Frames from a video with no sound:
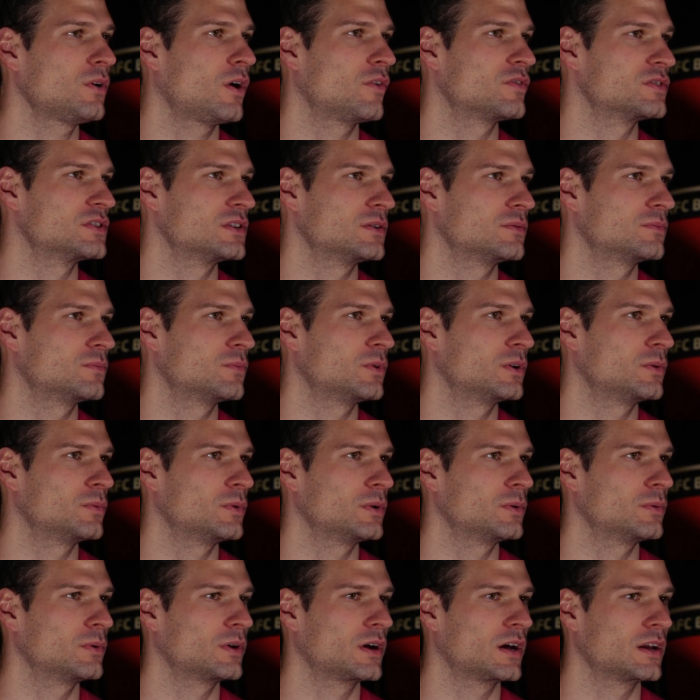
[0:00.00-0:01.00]
Obviously, what,
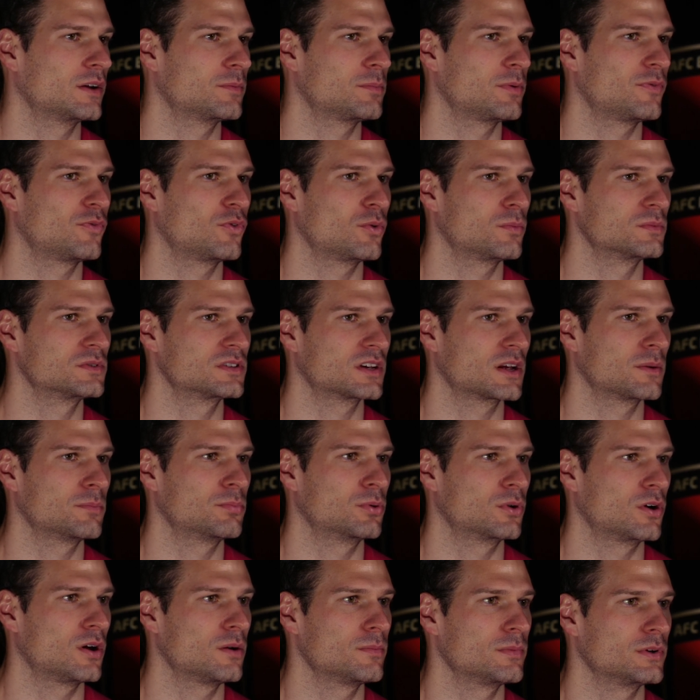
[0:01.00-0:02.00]
what, what, kind of performance they can
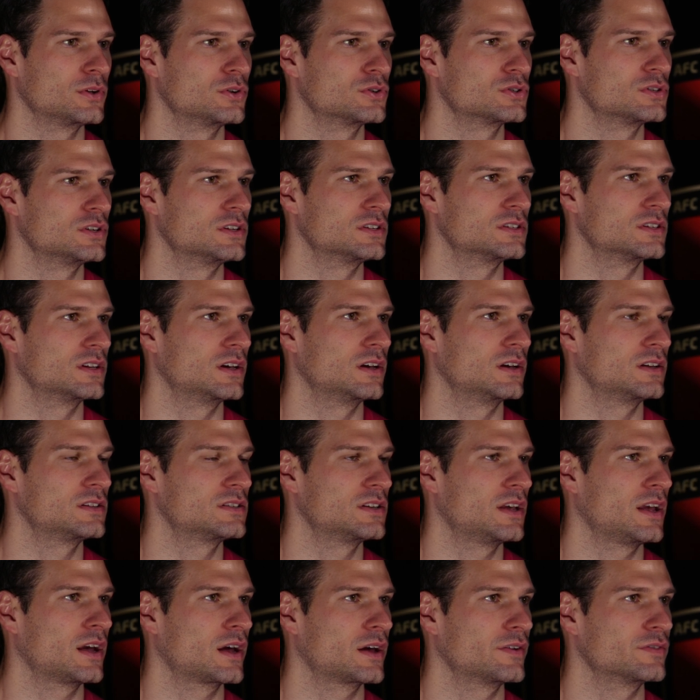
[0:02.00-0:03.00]
put on, but usually it's a,
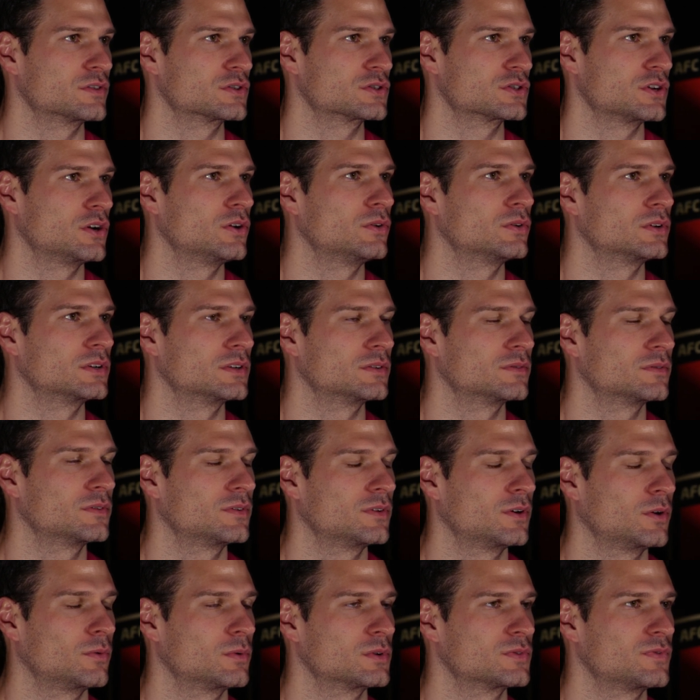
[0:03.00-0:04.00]
it's a heck of a show and
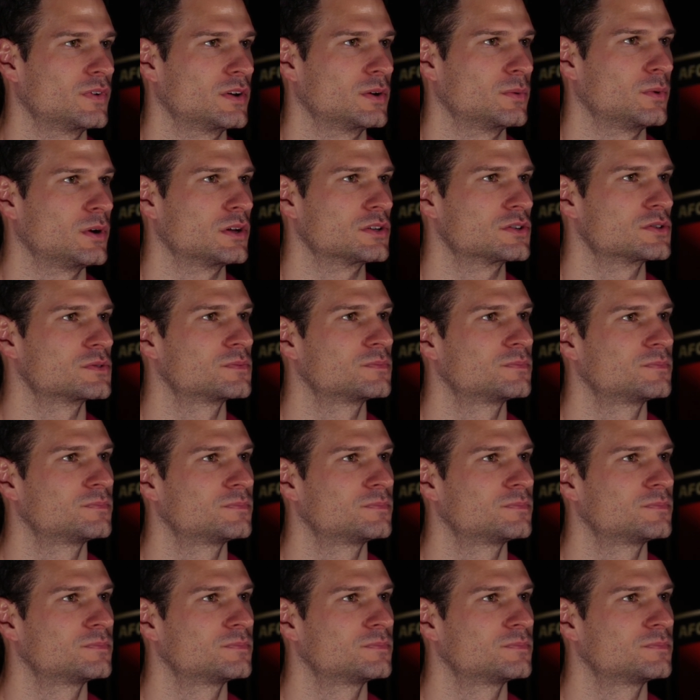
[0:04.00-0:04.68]
always fun to watch.